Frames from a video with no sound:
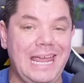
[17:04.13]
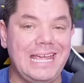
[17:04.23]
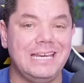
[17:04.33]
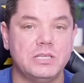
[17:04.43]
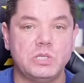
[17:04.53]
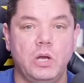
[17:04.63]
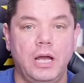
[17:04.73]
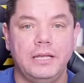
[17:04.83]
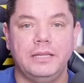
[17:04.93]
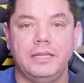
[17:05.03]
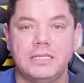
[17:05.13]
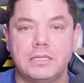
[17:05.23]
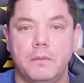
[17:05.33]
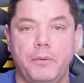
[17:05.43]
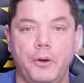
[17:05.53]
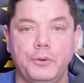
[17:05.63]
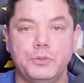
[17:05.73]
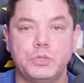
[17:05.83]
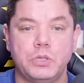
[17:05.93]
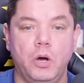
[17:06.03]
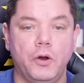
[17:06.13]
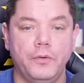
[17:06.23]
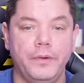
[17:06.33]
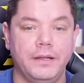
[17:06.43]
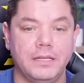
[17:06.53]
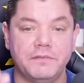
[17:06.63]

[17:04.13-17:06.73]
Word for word: inside this post on Reddit.